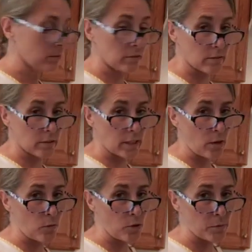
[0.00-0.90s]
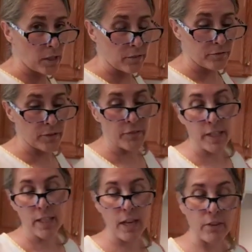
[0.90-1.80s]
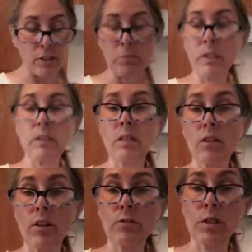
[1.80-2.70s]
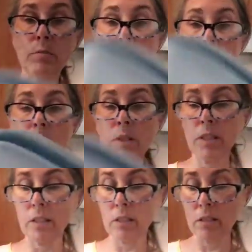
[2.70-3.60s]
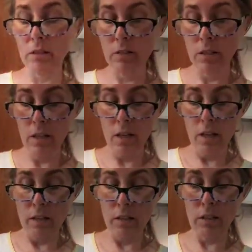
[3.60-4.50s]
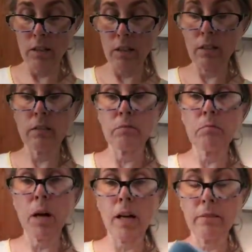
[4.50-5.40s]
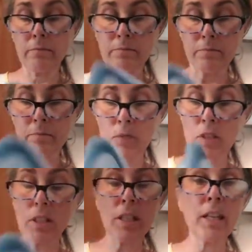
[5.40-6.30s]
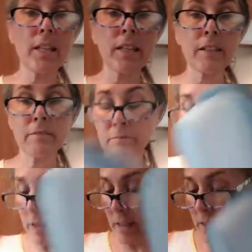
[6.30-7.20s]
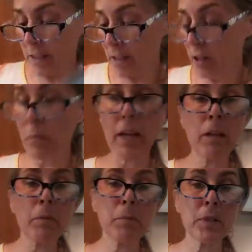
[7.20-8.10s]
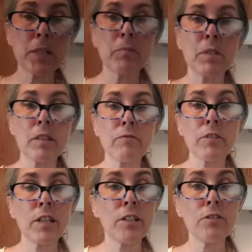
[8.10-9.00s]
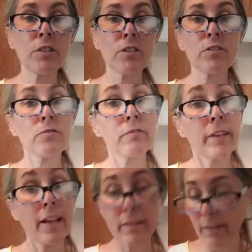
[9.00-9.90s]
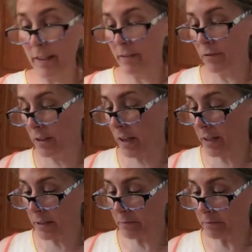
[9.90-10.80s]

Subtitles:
it got warm enough, if I didn't have it completely thawed or something, to put it into there, to the pot. Just an idea. You might come up with something different, and you can certainly add that if you'd like.